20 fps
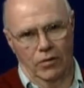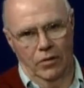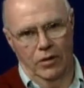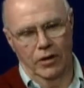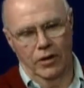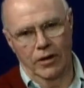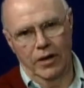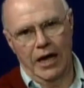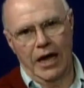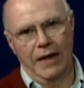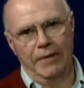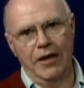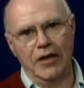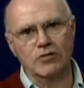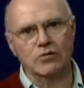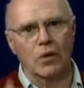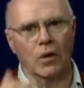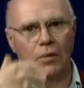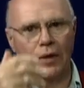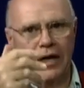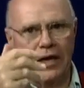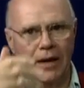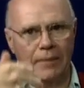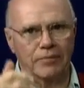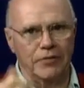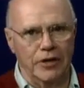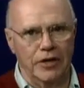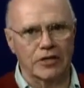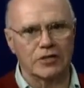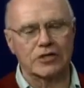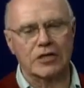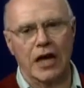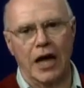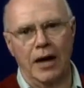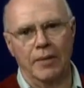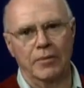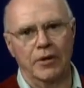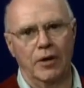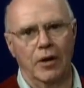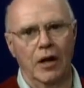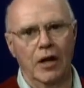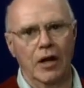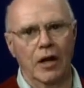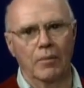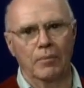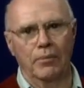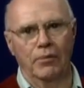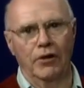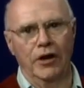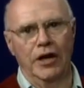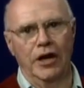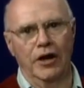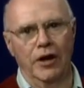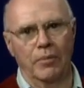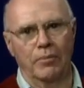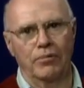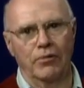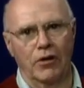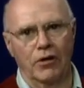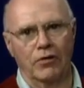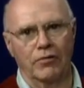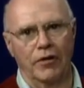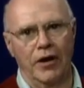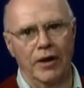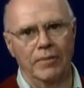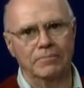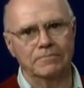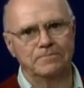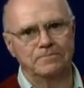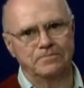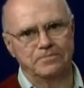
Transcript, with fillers: Amen. And that's what we come to this time and point in the program.